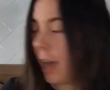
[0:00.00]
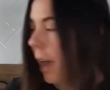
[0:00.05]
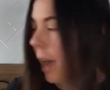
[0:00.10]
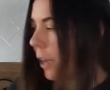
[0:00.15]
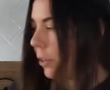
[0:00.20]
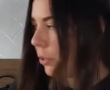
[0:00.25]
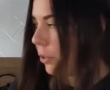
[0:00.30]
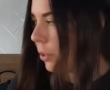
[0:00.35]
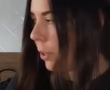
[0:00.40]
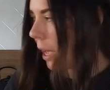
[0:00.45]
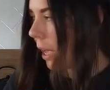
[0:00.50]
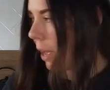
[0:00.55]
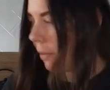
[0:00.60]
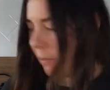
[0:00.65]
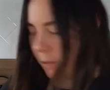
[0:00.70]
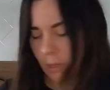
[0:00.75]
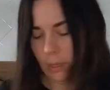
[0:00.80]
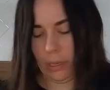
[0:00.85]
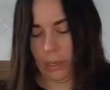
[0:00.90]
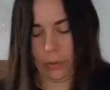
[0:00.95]
I do have
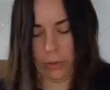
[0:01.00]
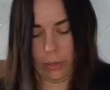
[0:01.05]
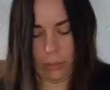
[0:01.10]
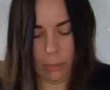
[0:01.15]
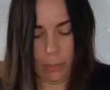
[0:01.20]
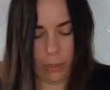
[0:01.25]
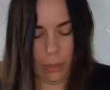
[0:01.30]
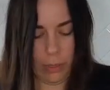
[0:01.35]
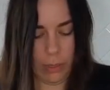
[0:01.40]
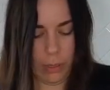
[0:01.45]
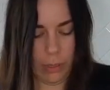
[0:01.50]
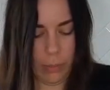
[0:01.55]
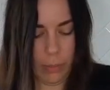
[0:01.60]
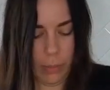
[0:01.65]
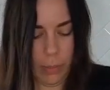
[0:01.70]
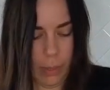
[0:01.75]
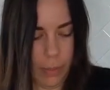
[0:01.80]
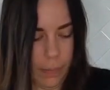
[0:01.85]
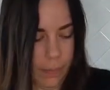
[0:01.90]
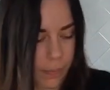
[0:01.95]
an electric mixer,
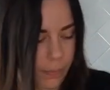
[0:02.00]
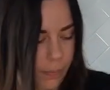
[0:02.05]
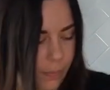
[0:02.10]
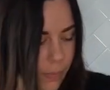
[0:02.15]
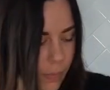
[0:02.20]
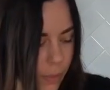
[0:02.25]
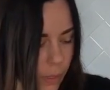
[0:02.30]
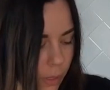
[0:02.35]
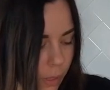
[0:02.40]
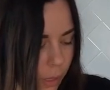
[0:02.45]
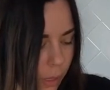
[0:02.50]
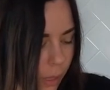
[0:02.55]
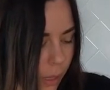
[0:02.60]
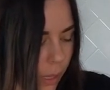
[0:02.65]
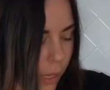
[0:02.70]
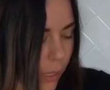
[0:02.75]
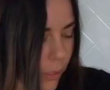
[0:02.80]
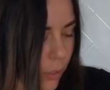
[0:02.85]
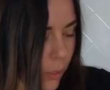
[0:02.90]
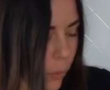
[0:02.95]
but I don't